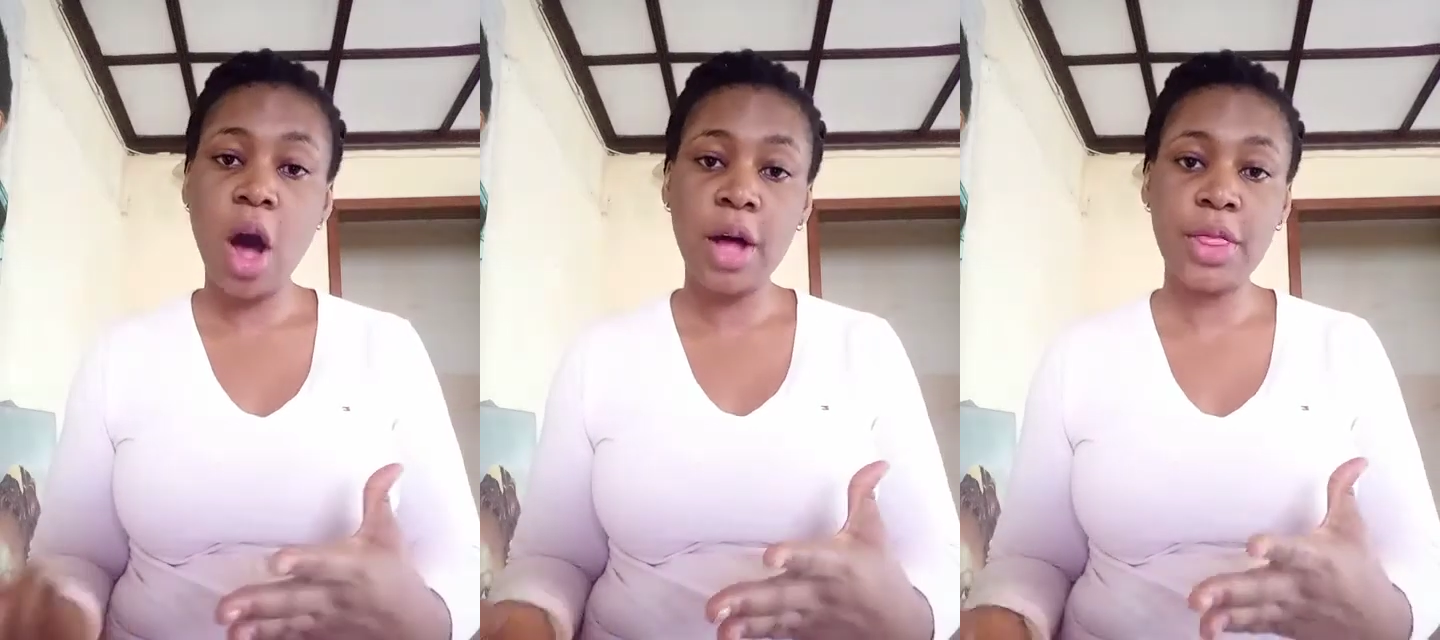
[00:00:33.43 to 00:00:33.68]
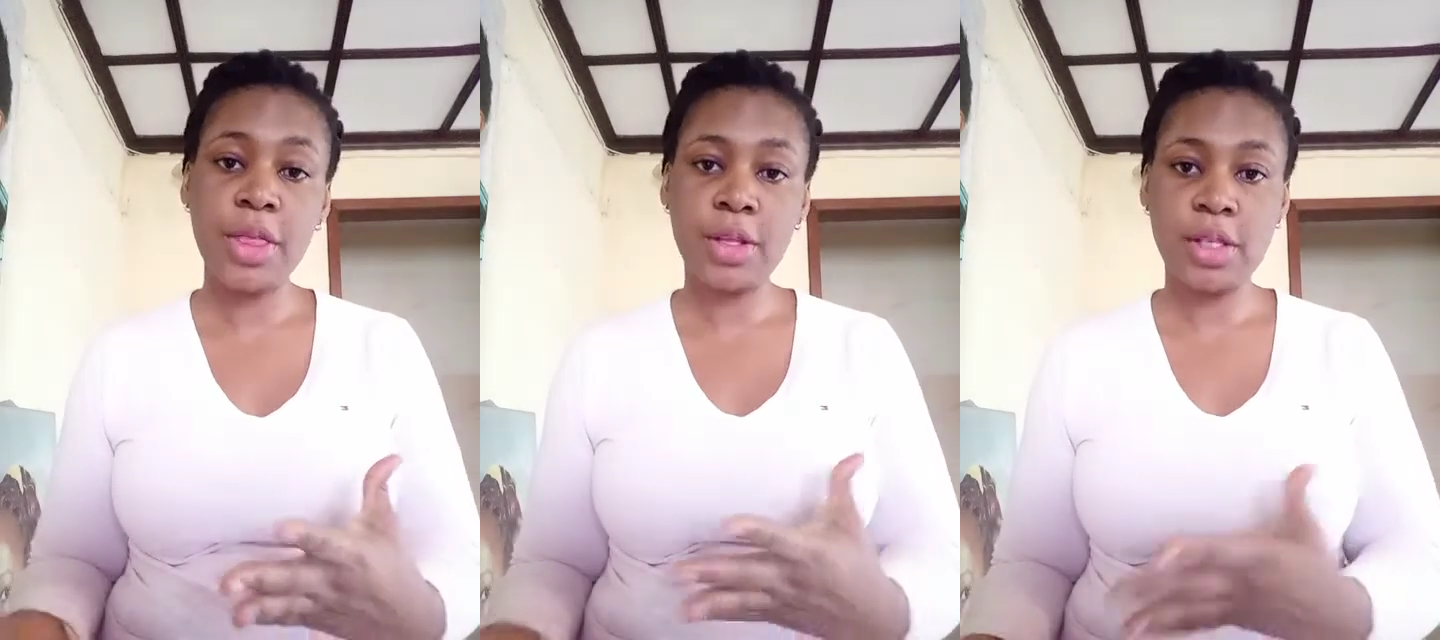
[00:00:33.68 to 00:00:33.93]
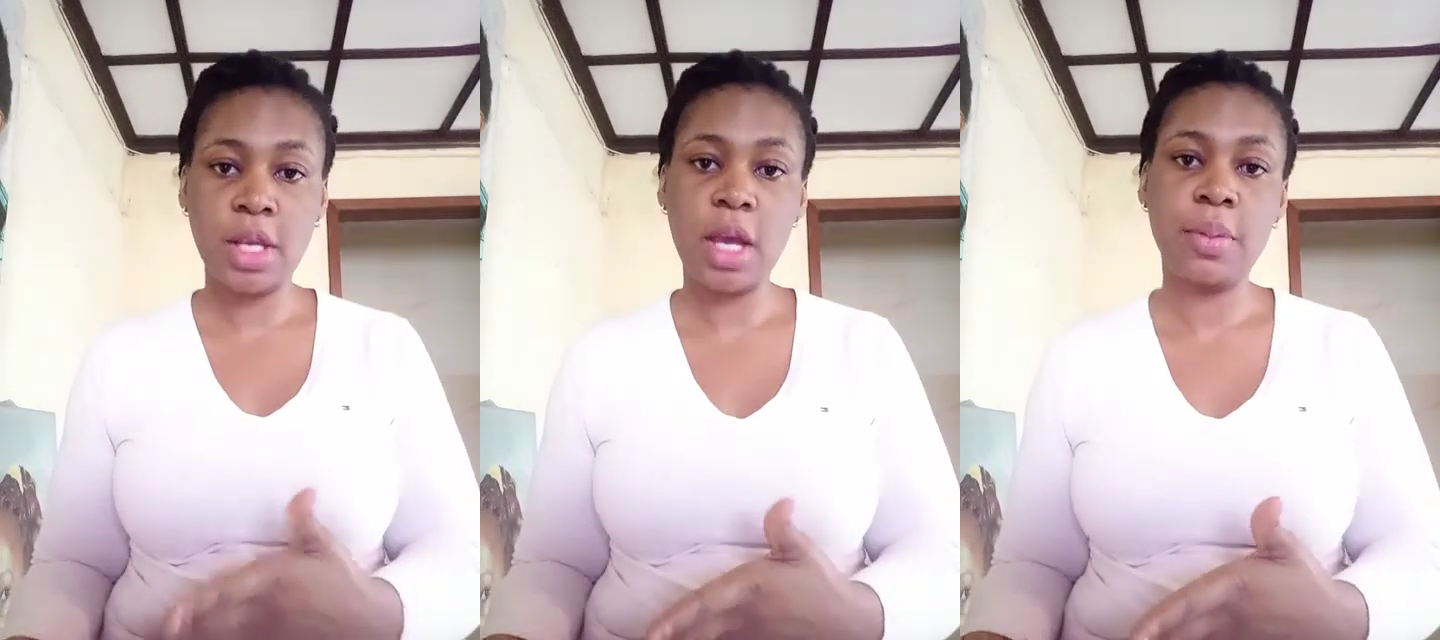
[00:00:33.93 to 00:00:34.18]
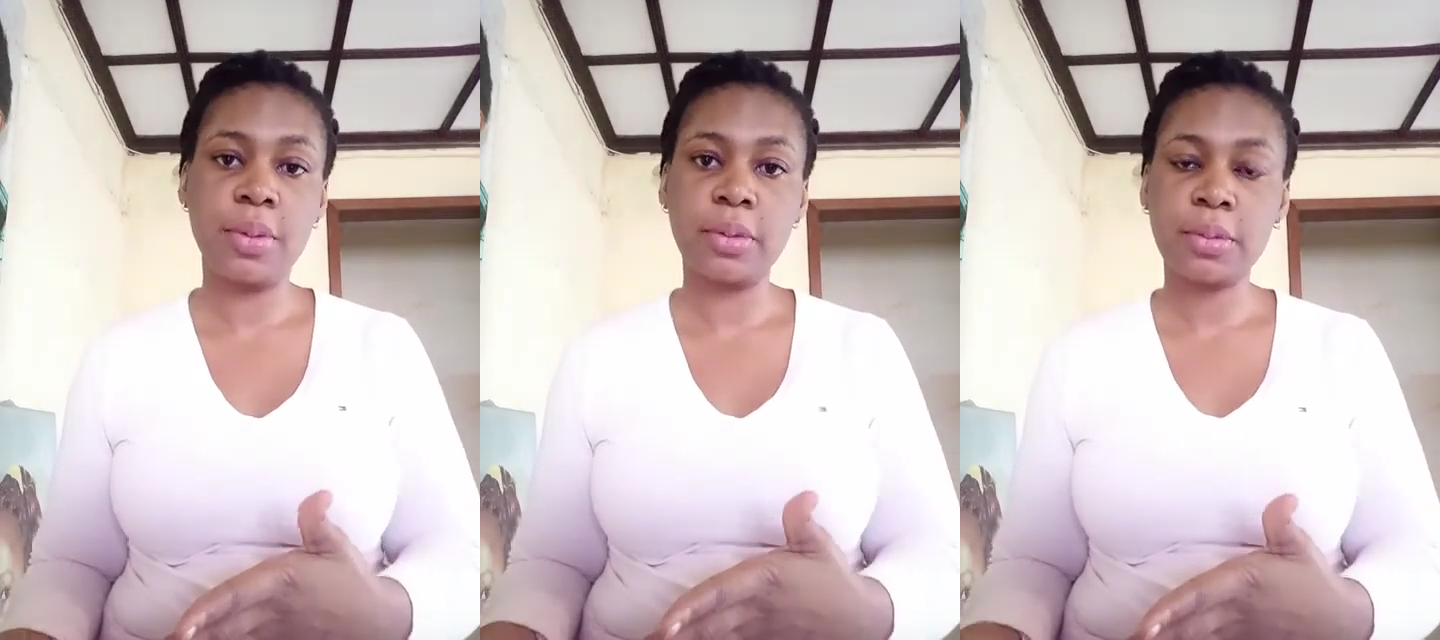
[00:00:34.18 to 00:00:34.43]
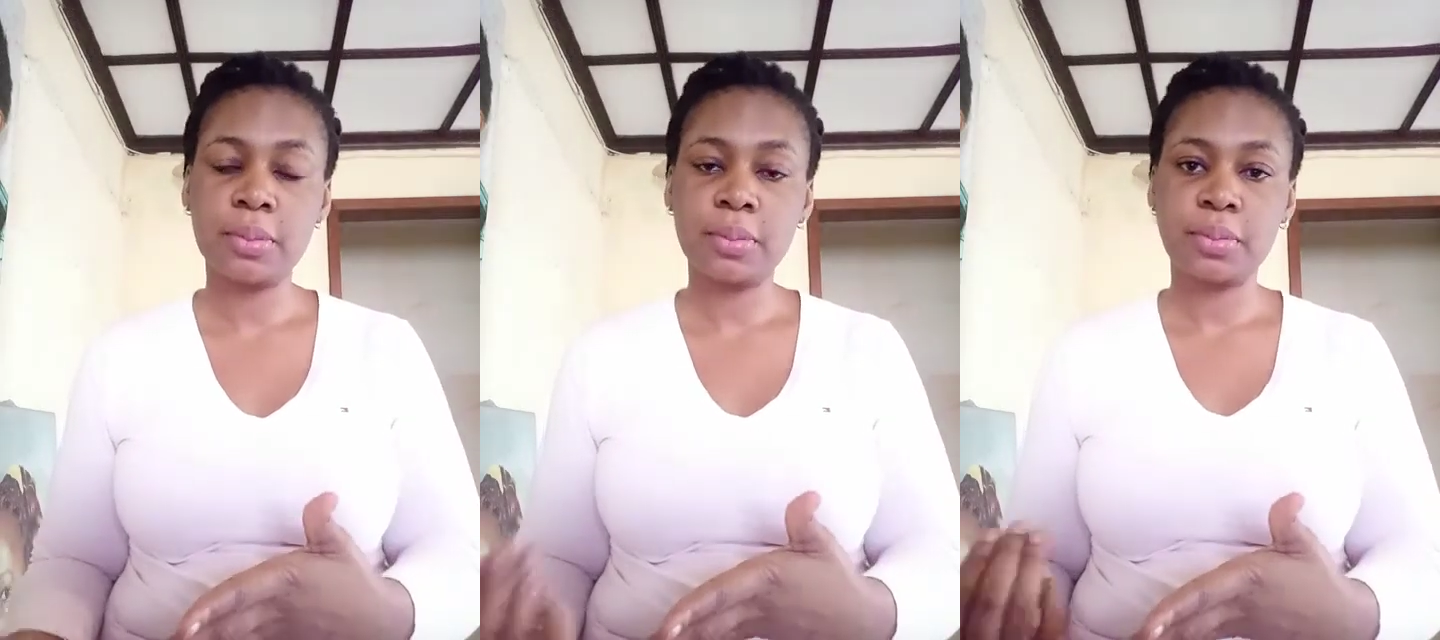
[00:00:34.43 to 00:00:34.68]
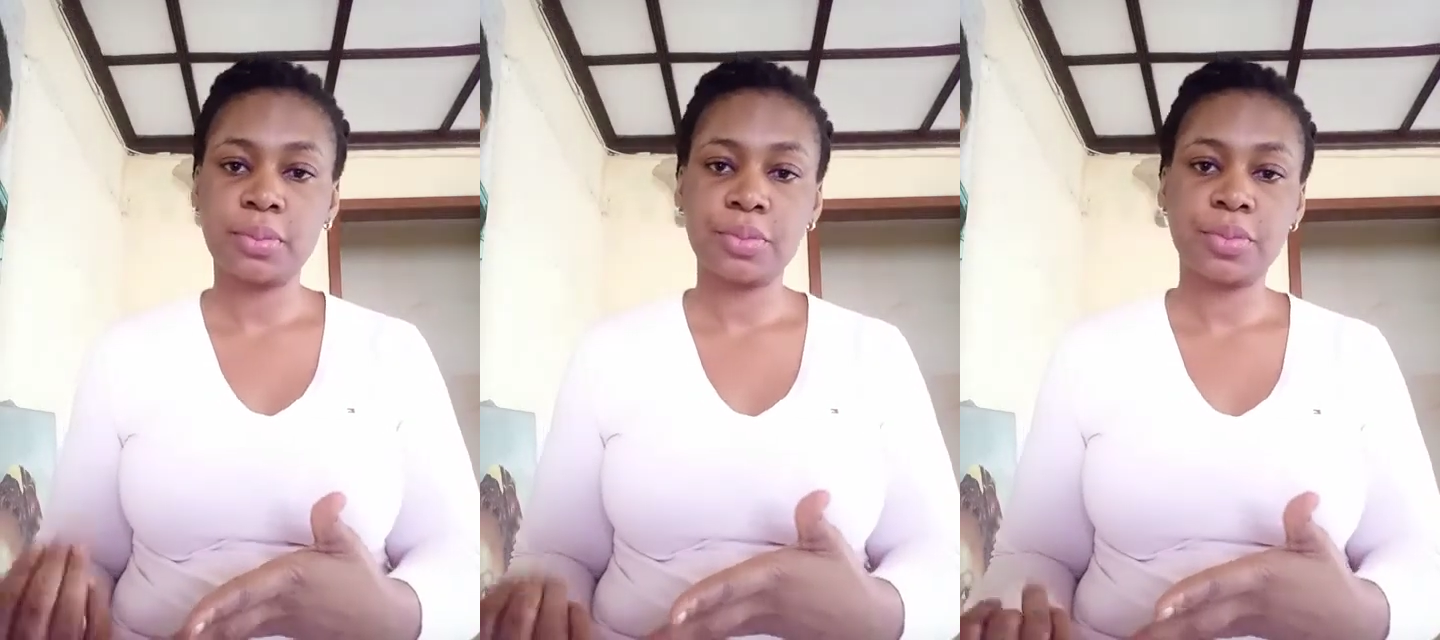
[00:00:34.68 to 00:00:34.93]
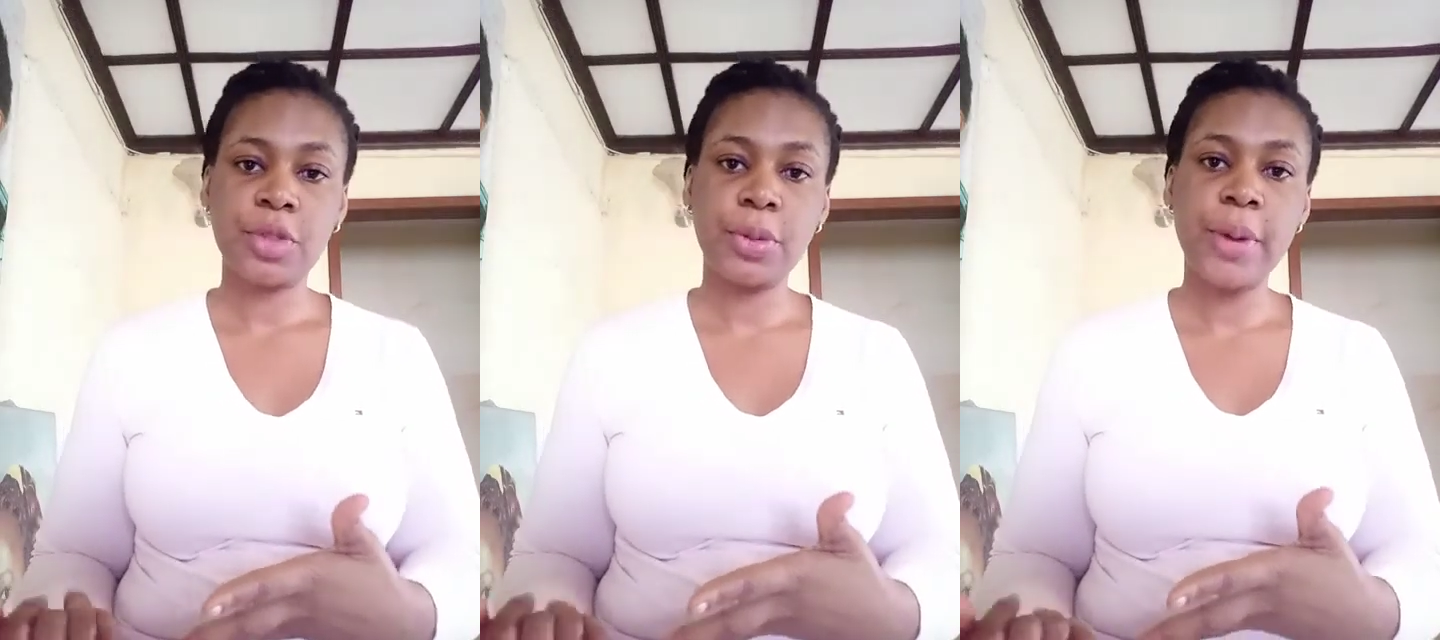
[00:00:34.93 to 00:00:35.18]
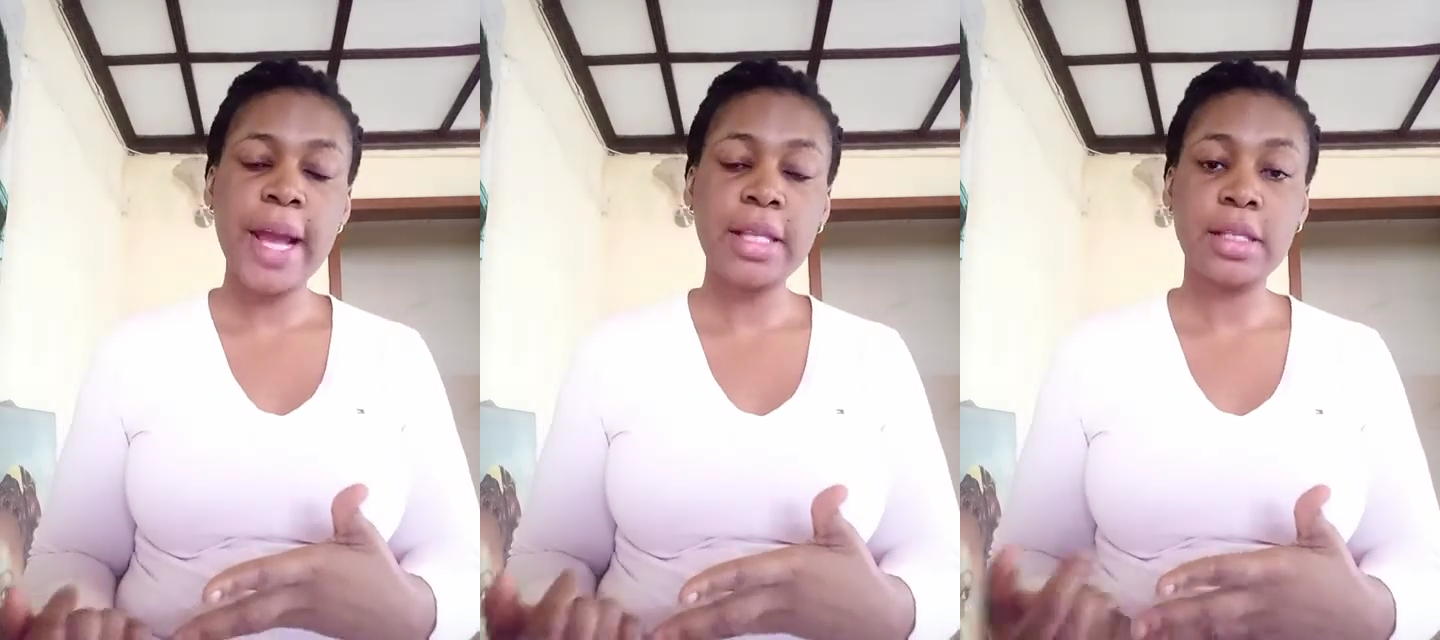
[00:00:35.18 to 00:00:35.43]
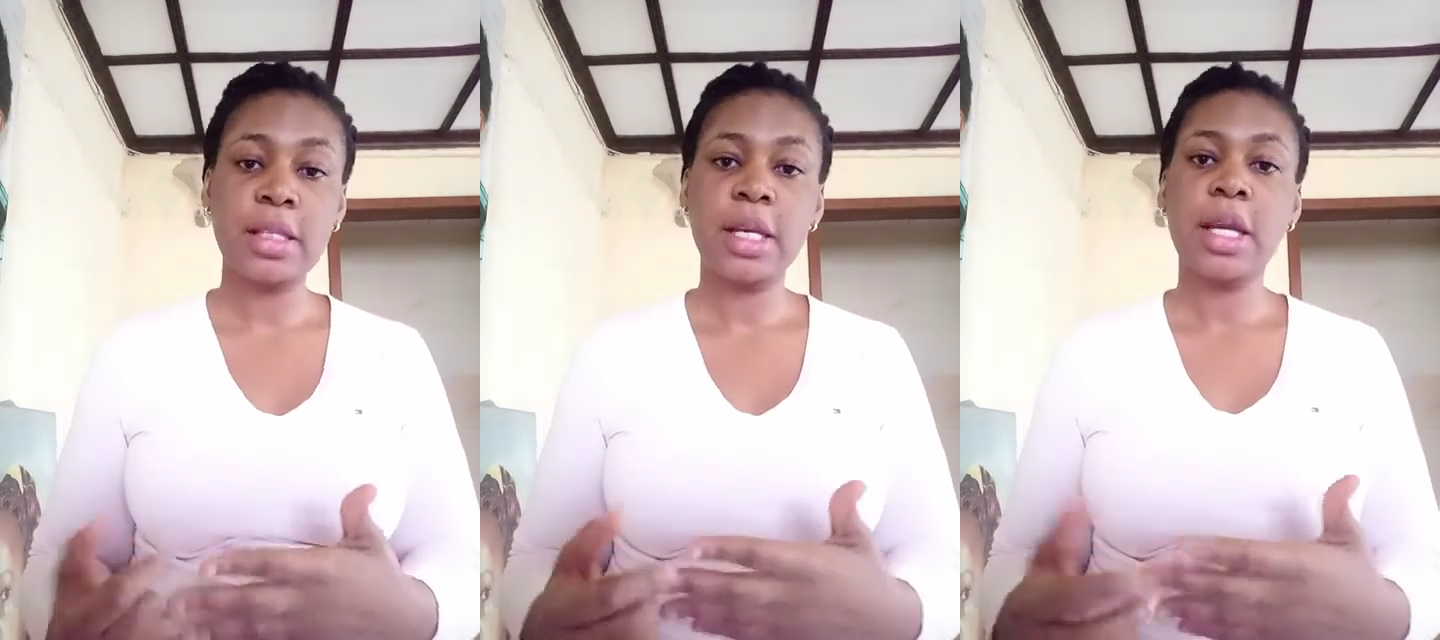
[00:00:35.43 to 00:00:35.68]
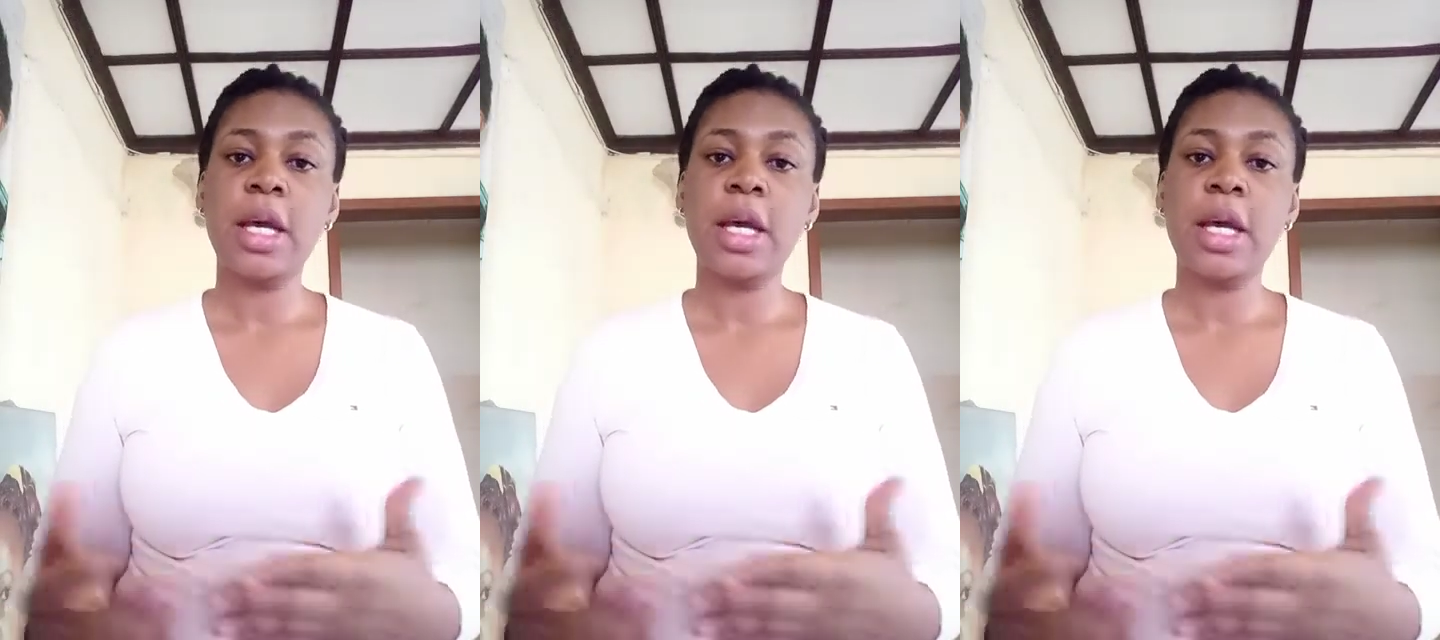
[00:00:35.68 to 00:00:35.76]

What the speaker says: on the table, right?